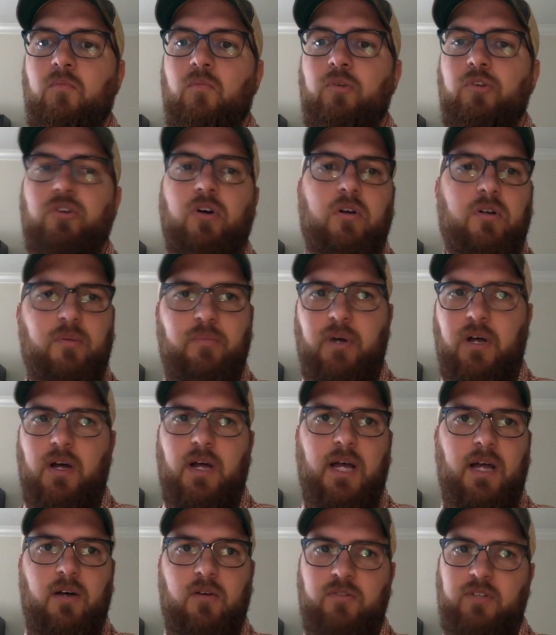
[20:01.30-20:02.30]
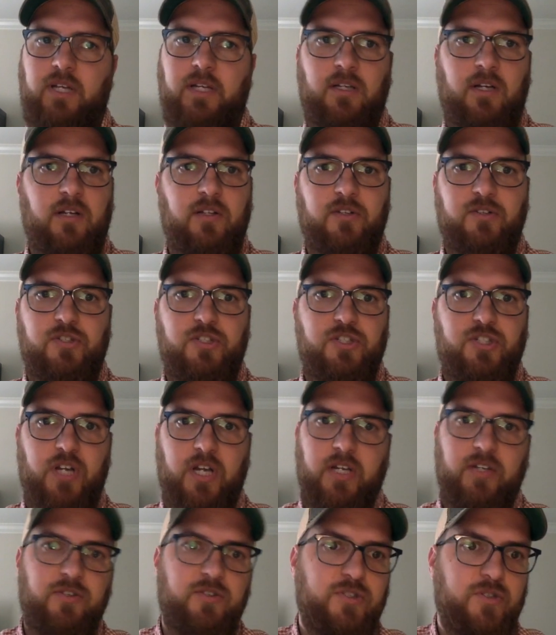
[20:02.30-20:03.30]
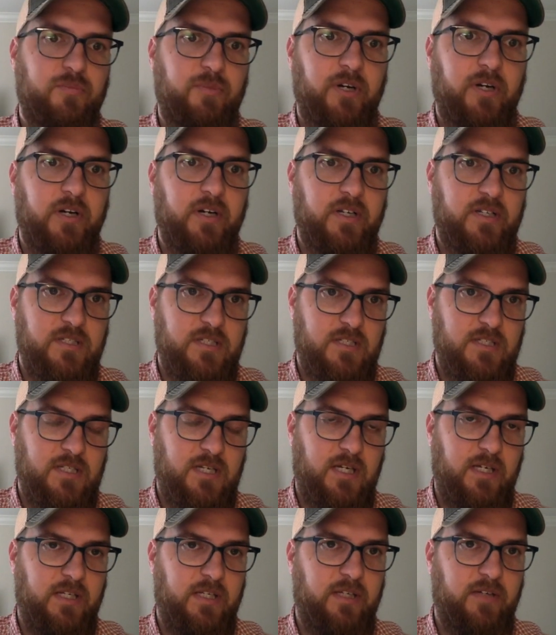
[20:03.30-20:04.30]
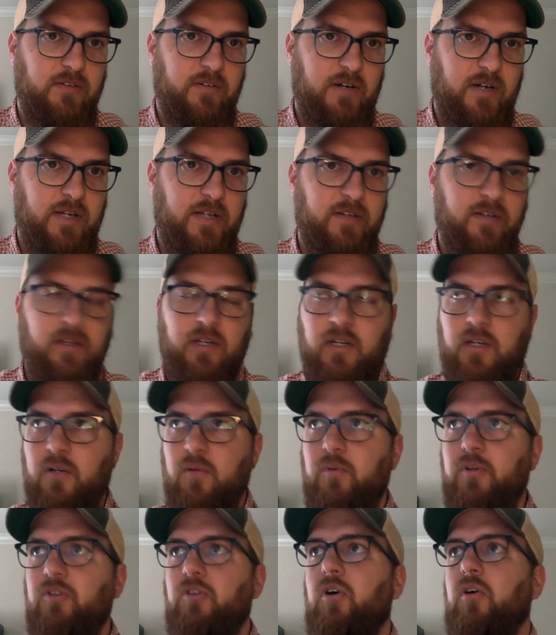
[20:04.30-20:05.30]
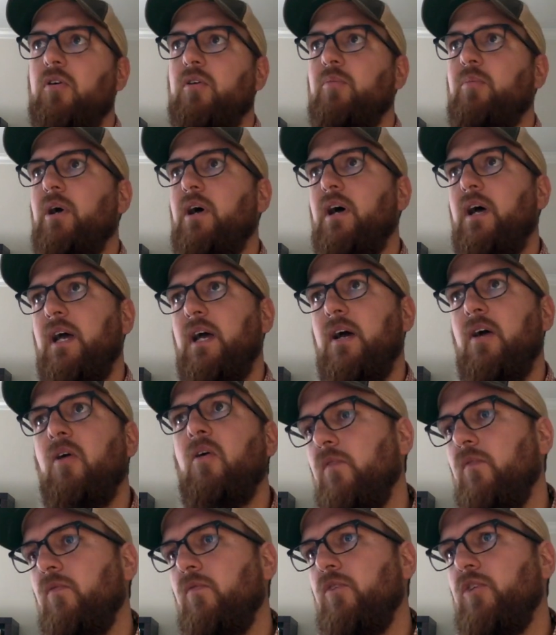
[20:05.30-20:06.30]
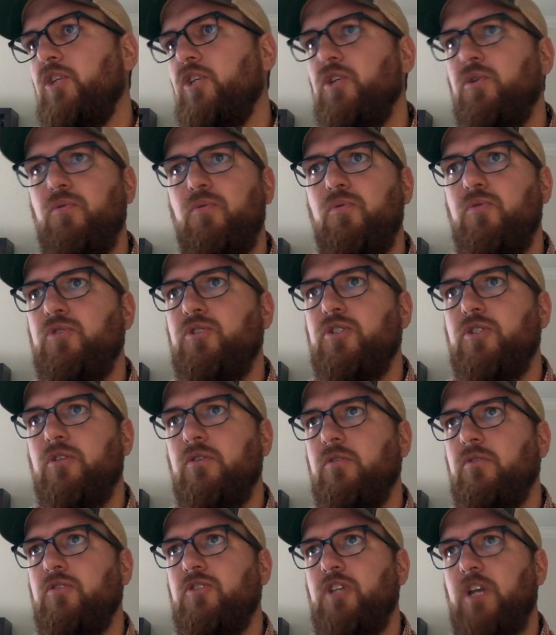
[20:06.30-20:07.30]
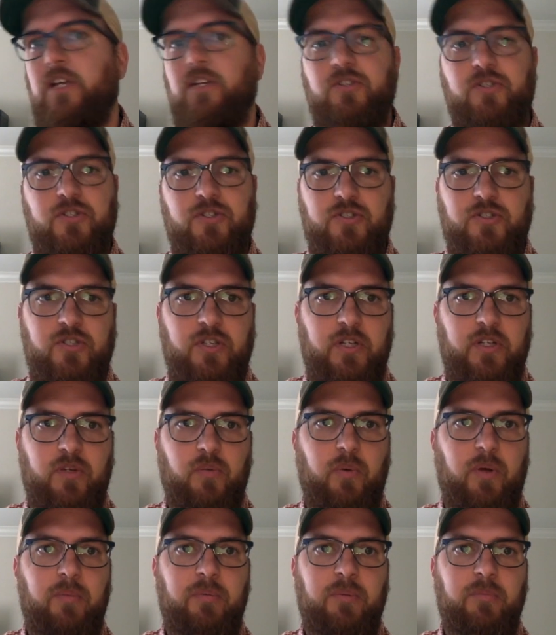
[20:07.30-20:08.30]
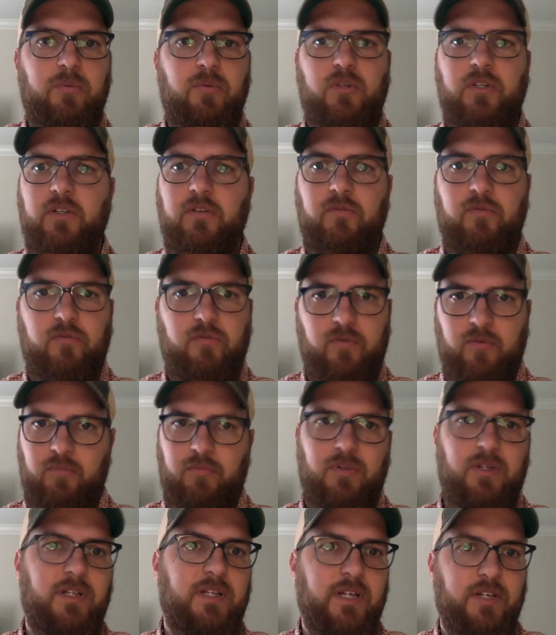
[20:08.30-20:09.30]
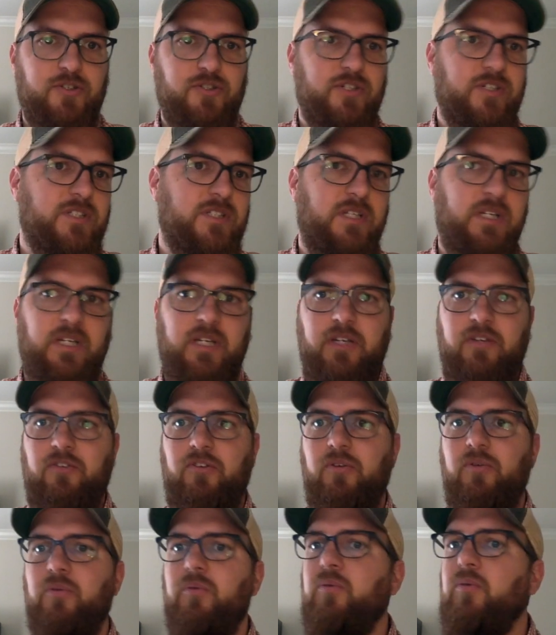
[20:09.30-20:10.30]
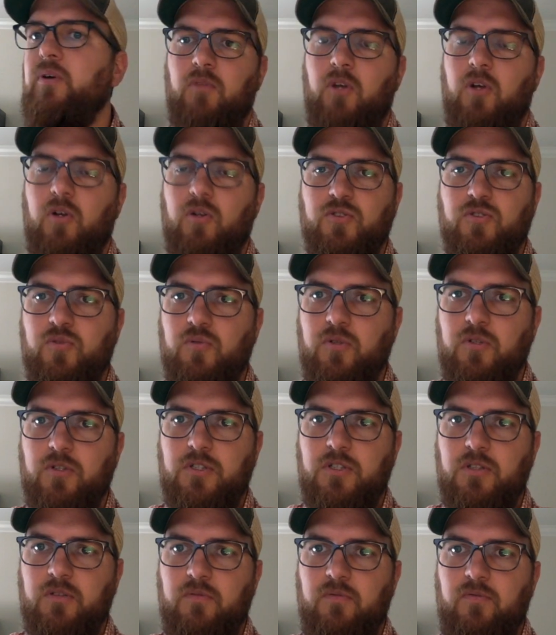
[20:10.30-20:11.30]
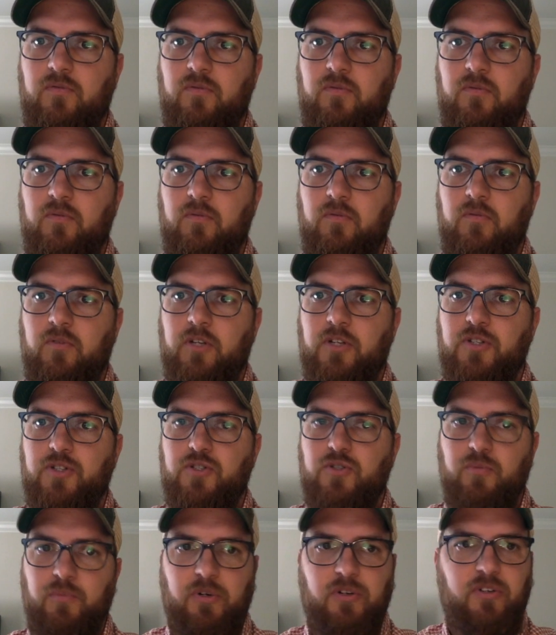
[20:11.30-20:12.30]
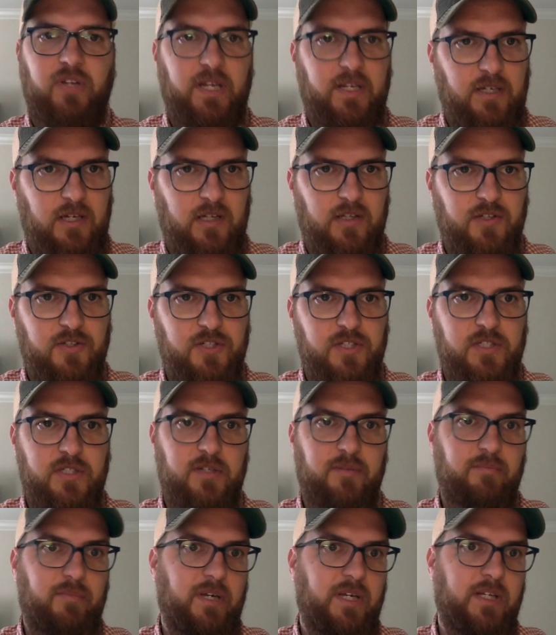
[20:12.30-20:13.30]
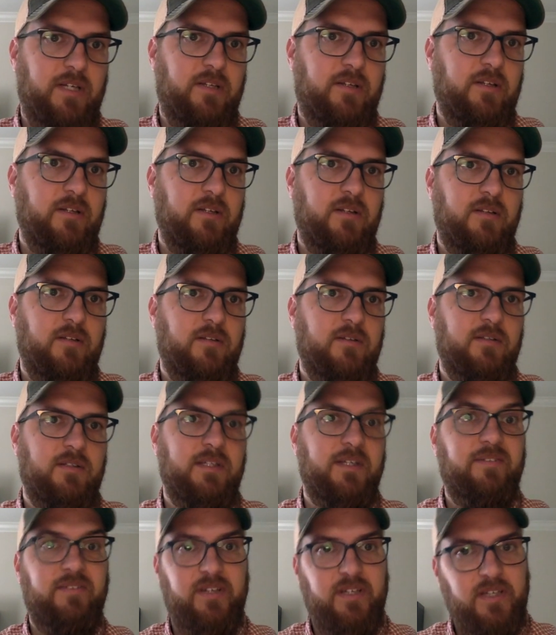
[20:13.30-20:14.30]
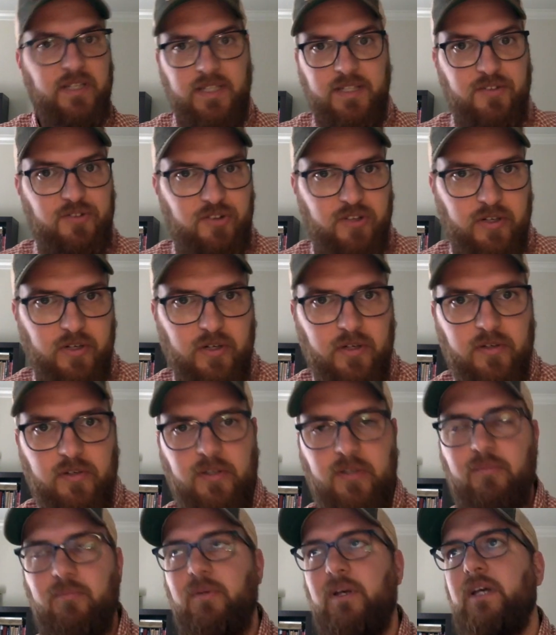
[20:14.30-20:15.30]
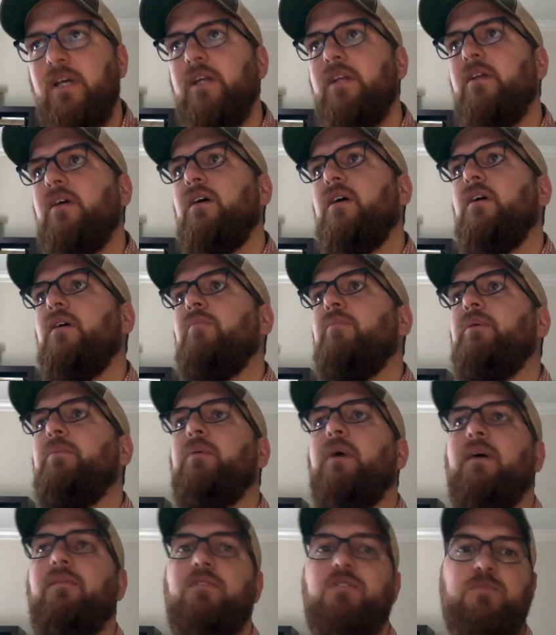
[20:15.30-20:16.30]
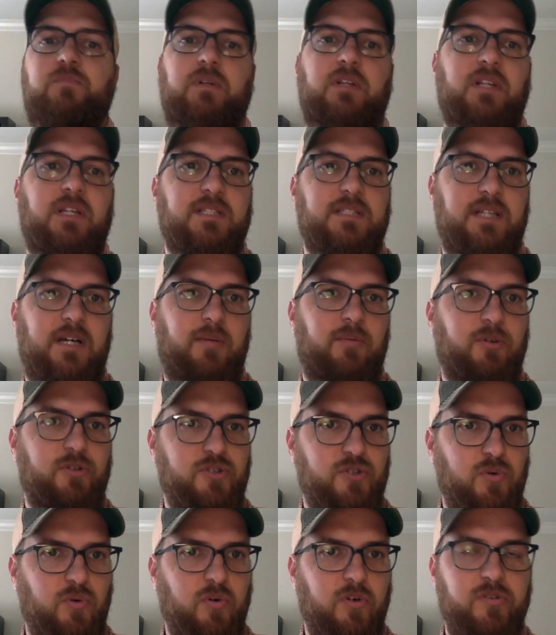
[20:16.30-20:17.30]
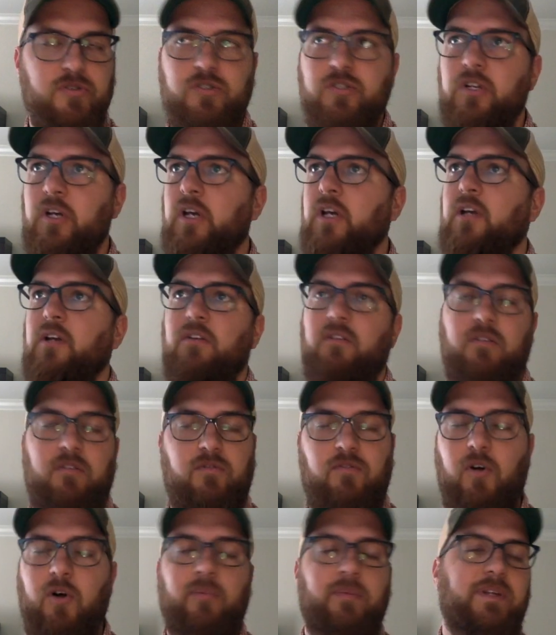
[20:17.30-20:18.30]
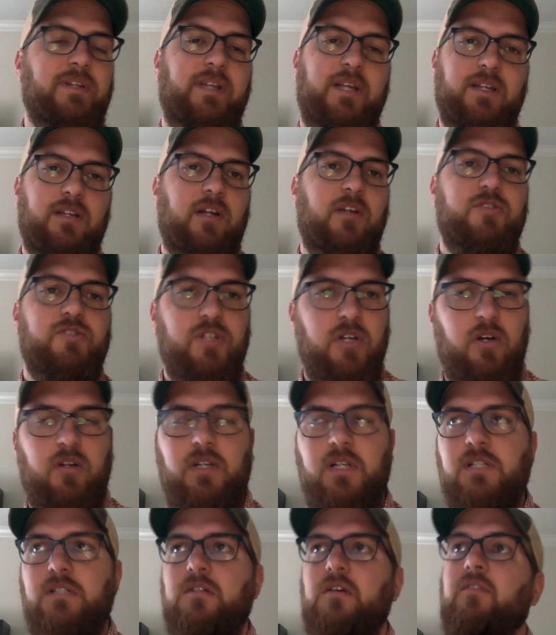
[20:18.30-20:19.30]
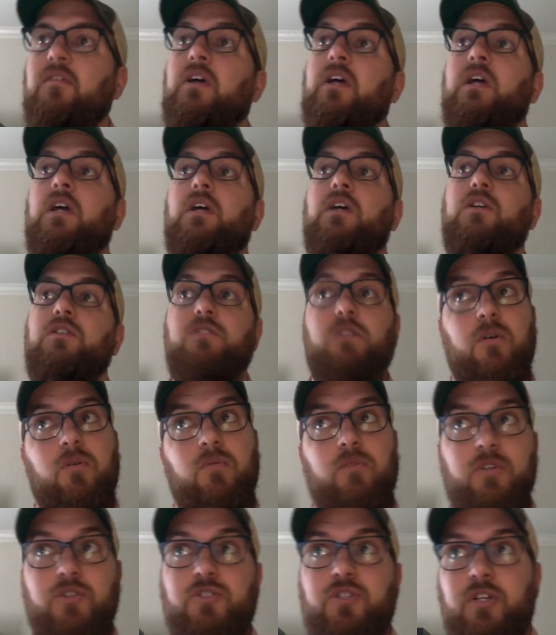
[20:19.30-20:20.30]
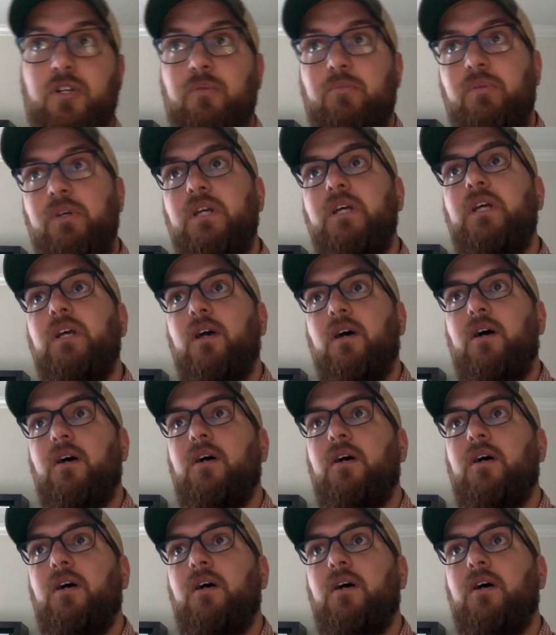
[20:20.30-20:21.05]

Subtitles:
We talked about how technology changed American society, right? We talked about how huge changes in the way people lived, from electricity to all sorts of consumer technologies that made living easier, that made people have to spend less time on chores, farming technology, all that stuff. So there's going to be